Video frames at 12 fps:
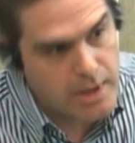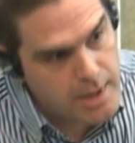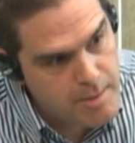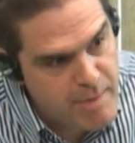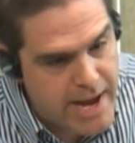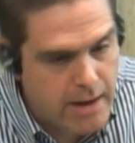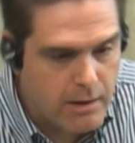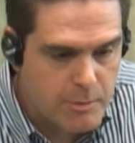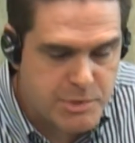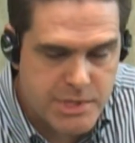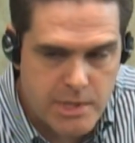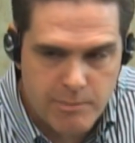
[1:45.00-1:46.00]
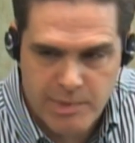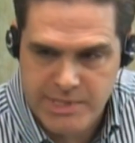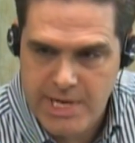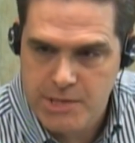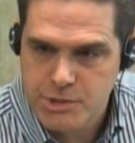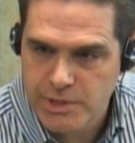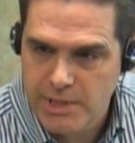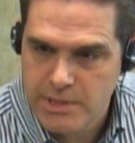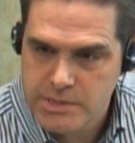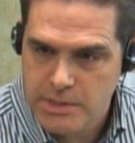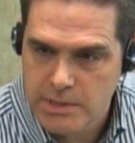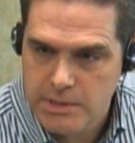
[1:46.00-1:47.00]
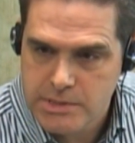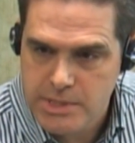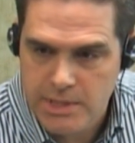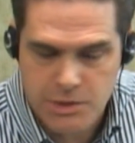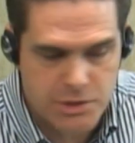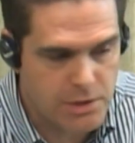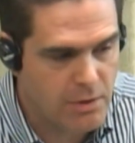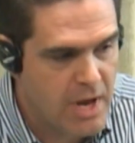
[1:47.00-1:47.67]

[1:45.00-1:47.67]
In a bankruptcy, potentially it's an issue.